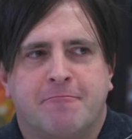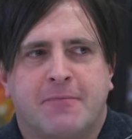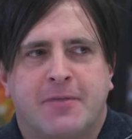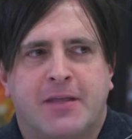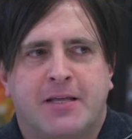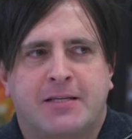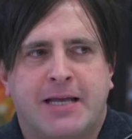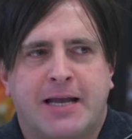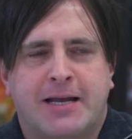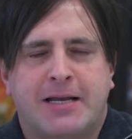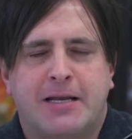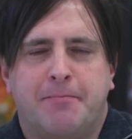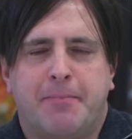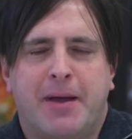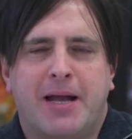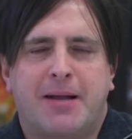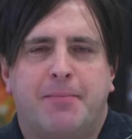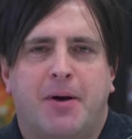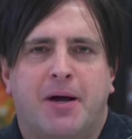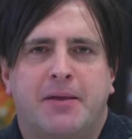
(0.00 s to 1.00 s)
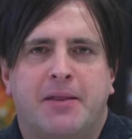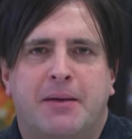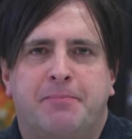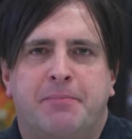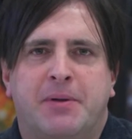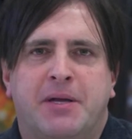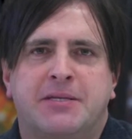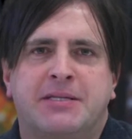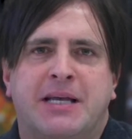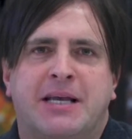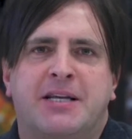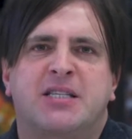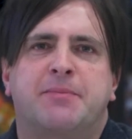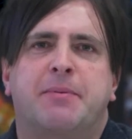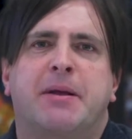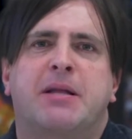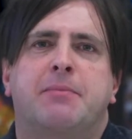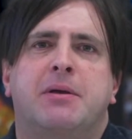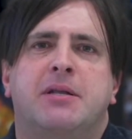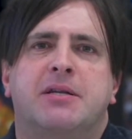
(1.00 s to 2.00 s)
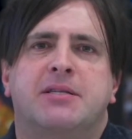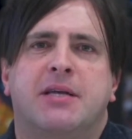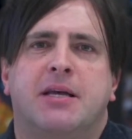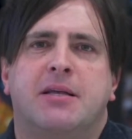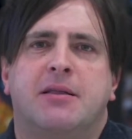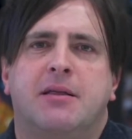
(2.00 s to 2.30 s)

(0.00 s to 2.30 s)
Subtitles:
they're taken aback by that because they expect me to say